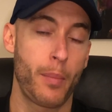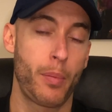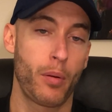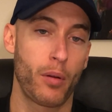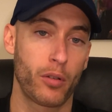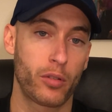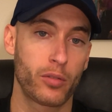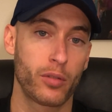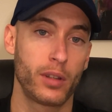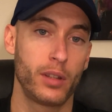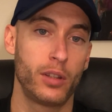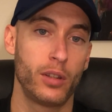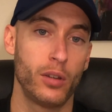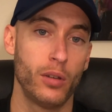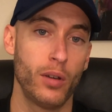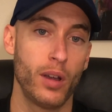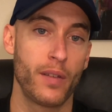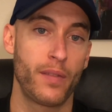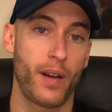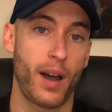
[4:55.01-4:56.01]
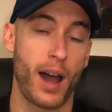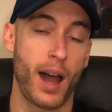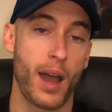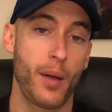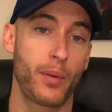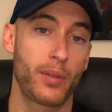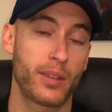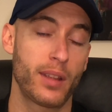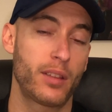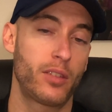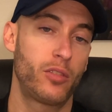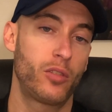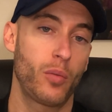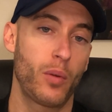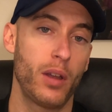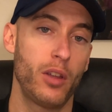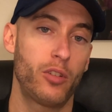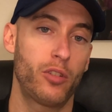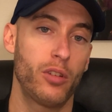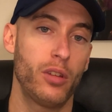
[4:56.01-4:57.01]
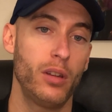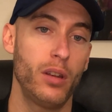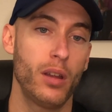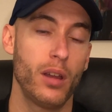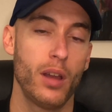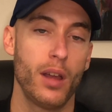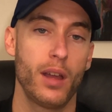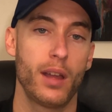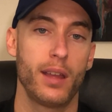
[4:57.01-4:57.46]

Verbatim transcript: personally do if I was in that situation?